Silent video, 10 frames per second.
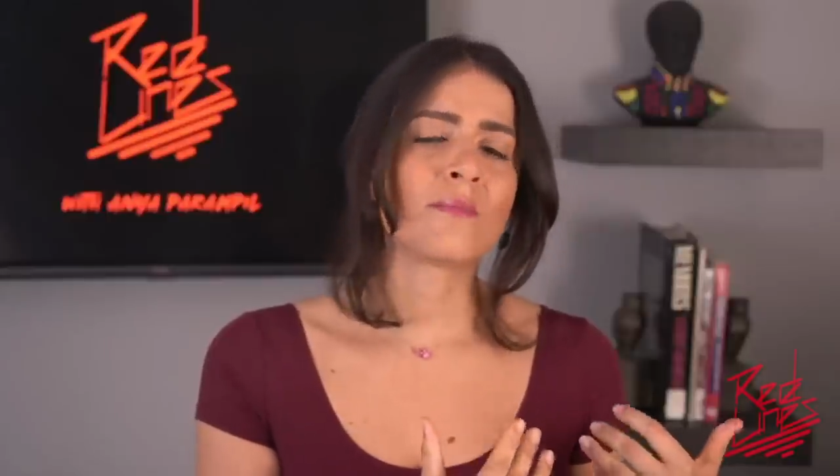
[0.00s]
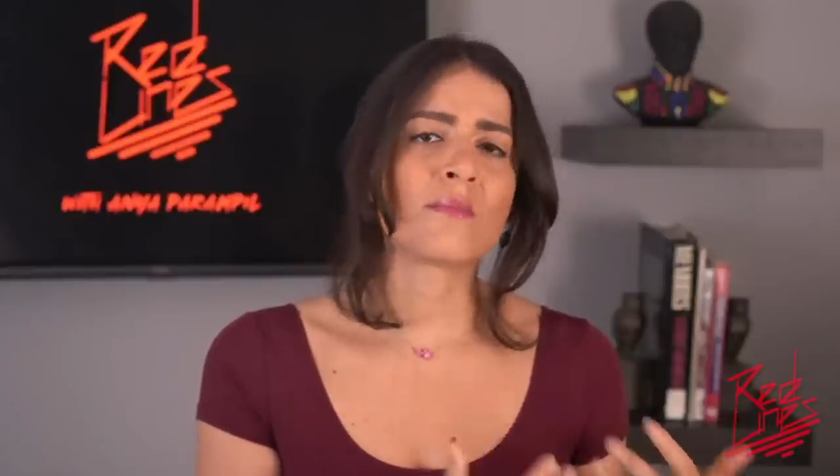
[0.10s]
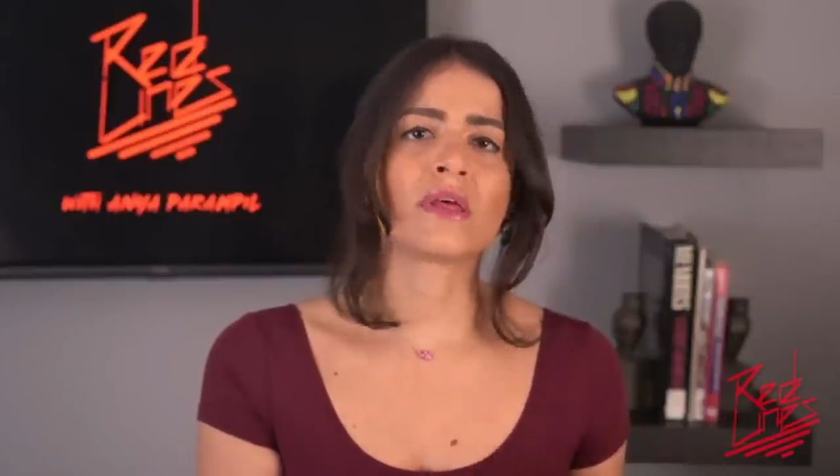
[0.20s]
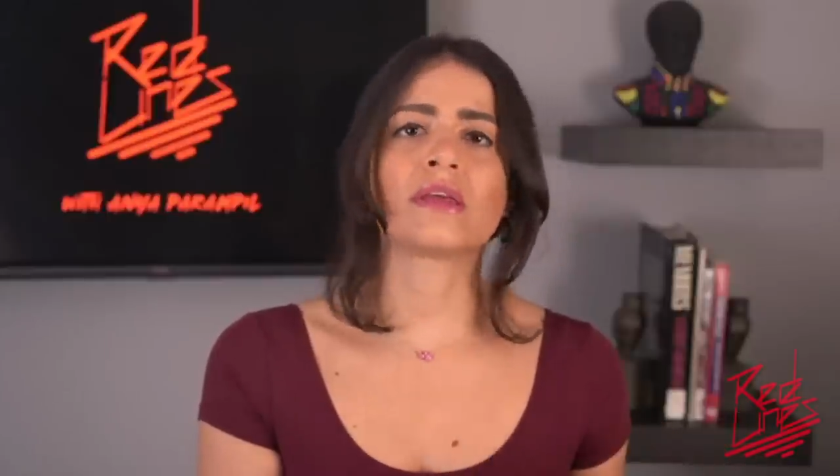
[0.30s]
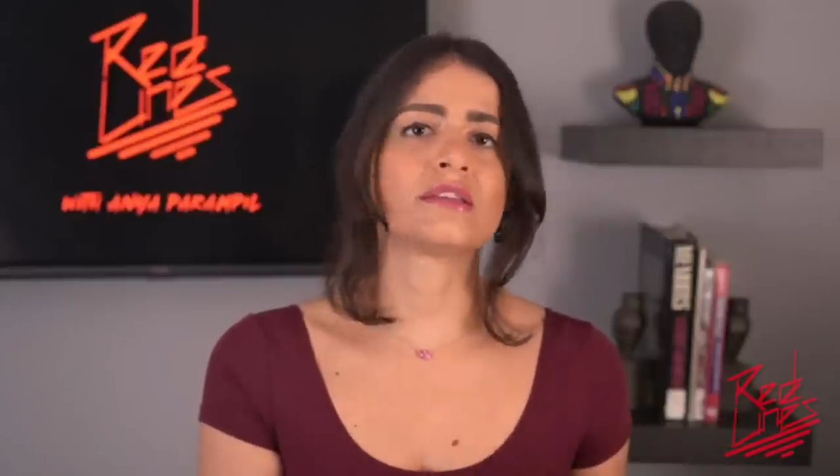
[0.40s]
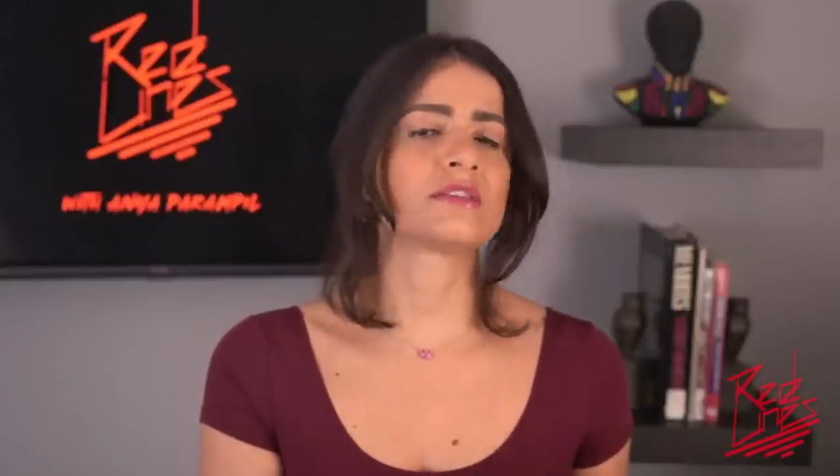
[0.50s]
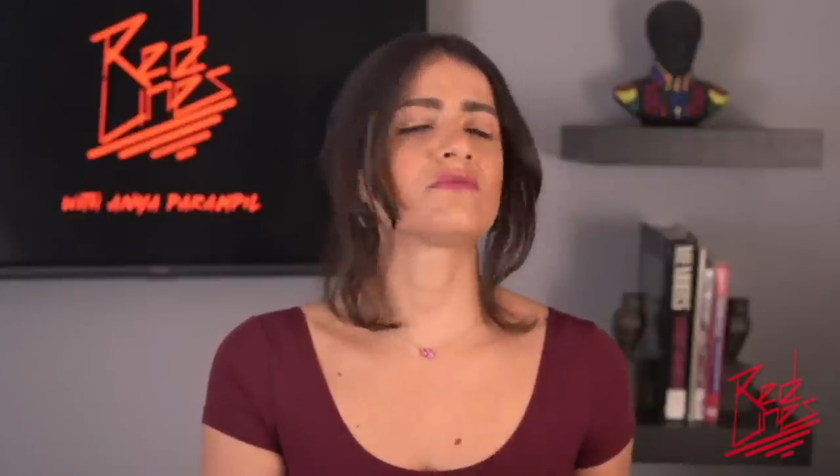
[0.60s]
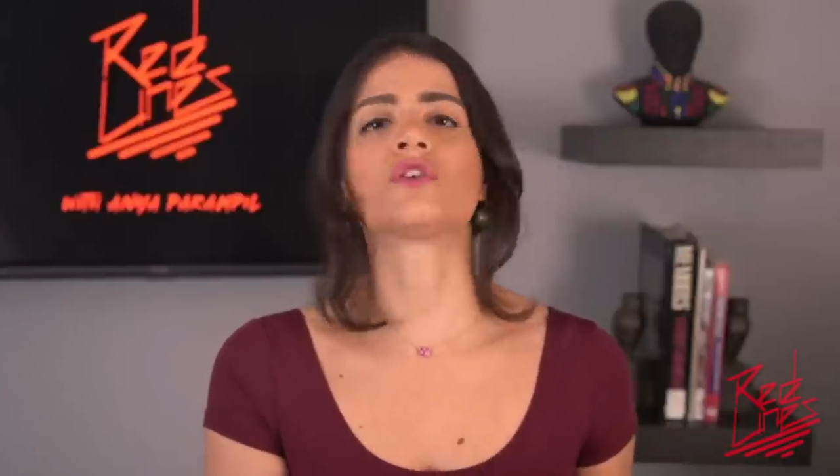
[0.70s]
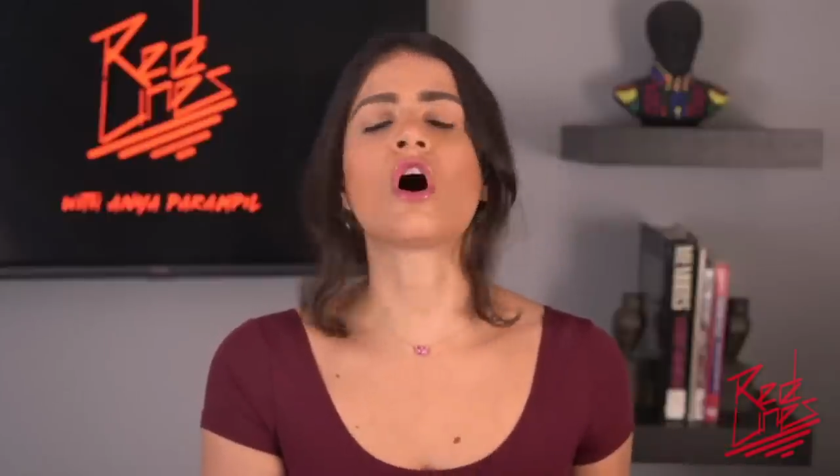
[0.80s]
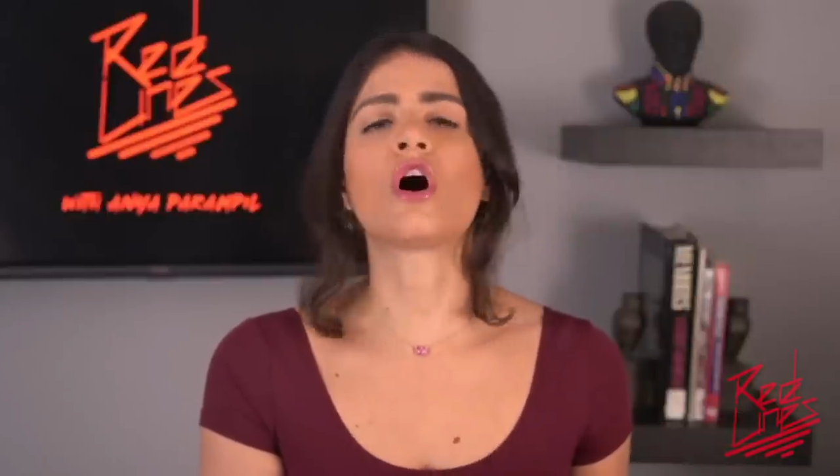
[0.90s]
millions
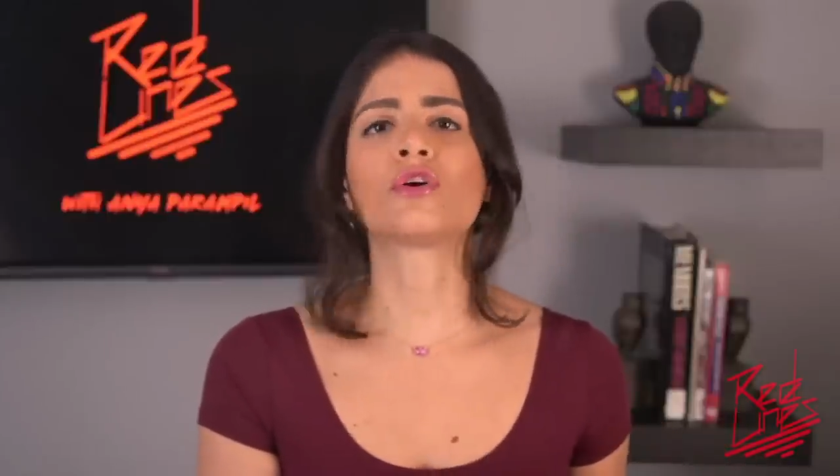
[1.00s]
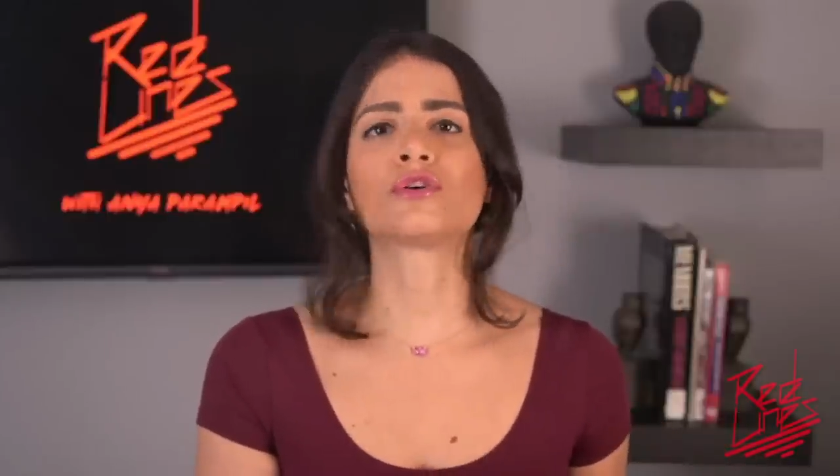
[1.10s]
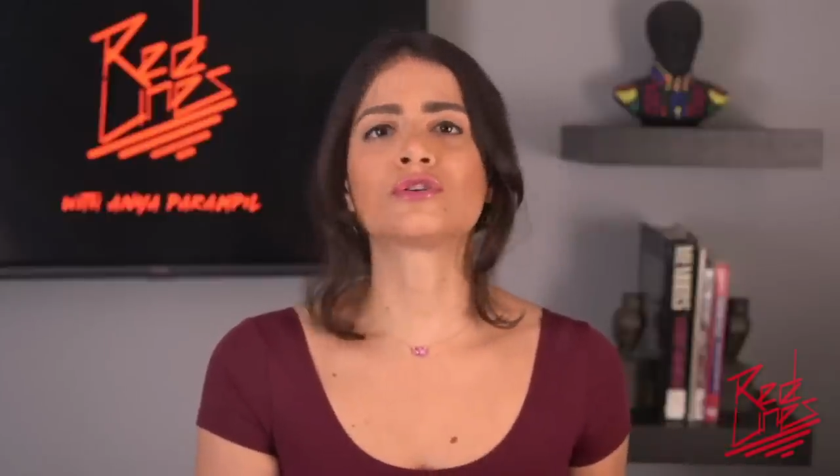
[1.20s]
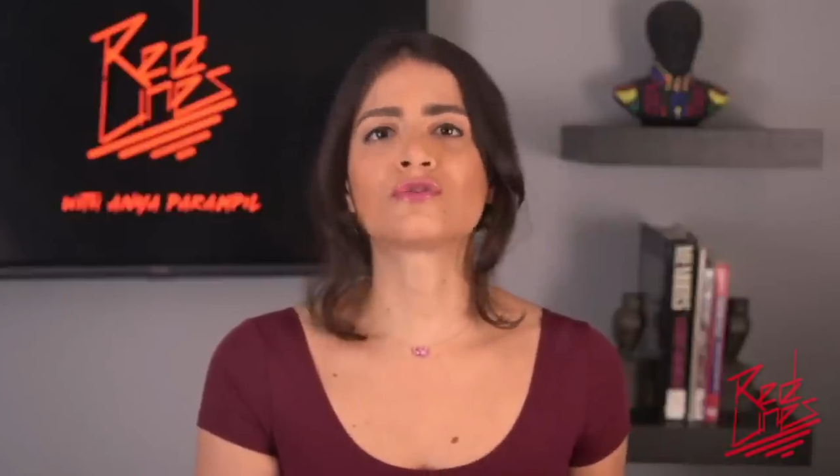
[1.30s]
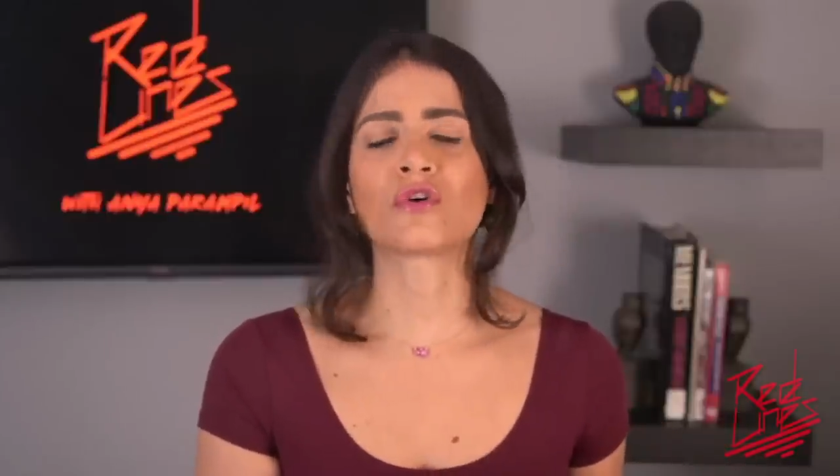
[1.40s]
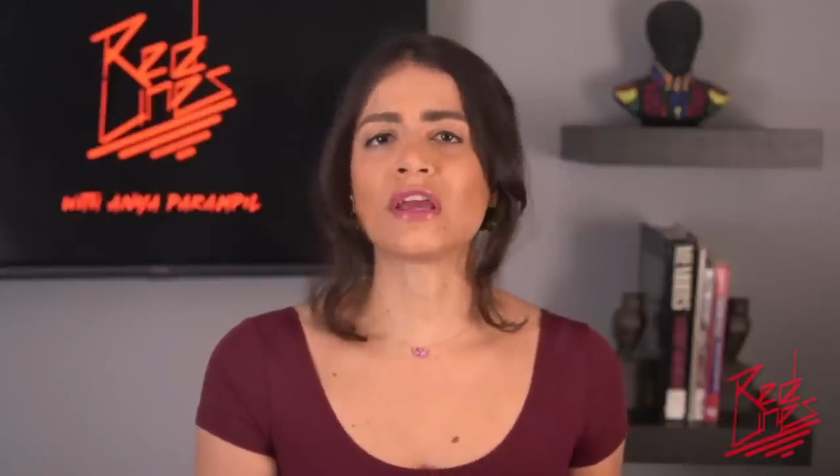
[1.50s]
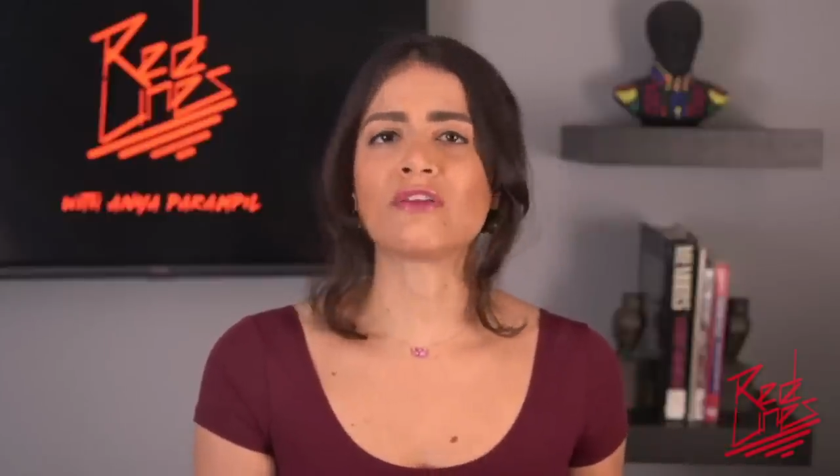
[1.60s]
of dollars for